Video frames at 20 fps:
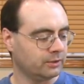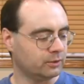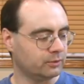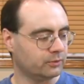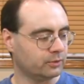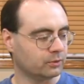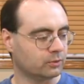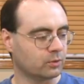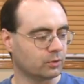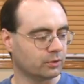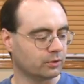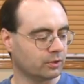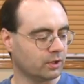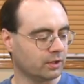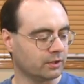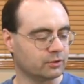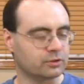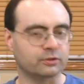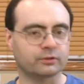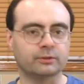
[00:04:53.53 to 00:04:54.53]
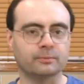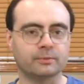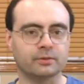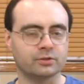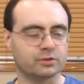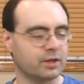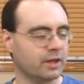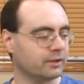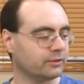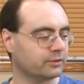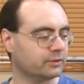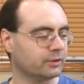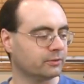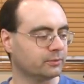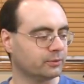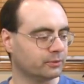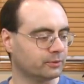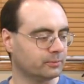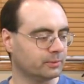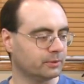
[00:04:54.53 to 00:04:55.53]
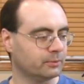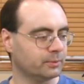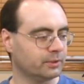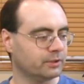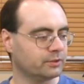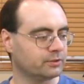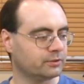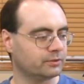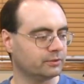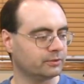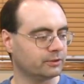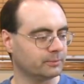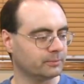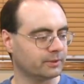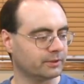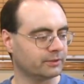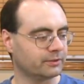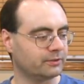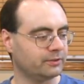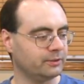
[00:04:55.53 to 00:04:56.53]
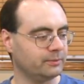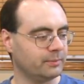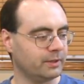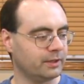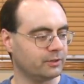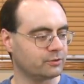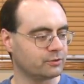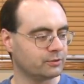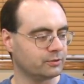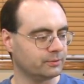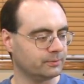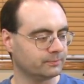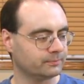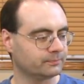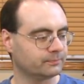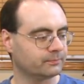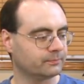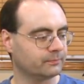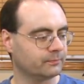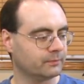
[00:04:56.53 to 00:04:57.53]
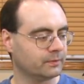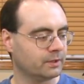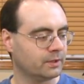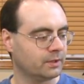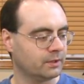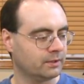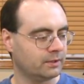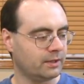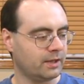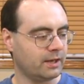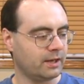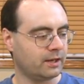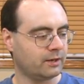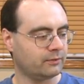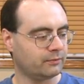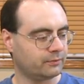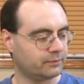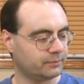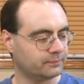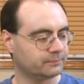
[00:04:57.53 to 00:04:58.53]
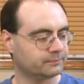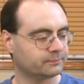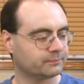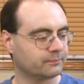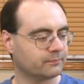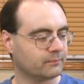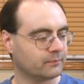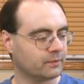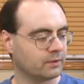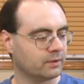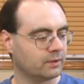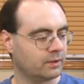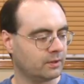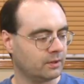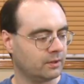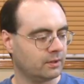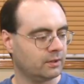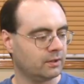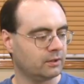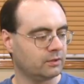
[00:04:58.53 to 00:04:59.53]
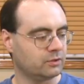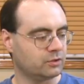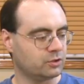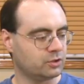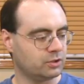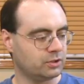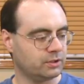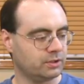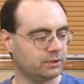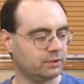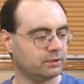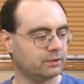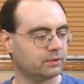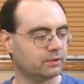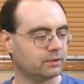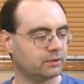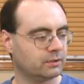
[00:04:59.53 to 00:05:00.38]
know, if your chord knowledge of some of the jazz stuff was a bit weak, just do something like a C major, F, G,